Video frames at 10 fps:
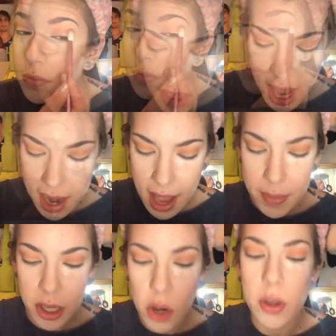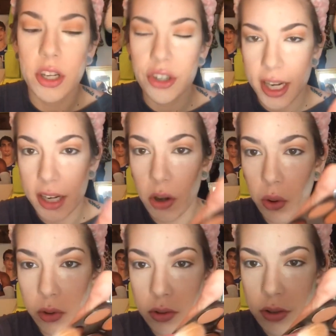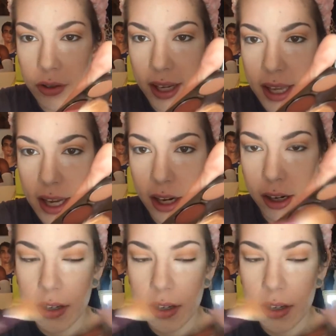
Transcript: Then I'm going to go into shade Goals right here.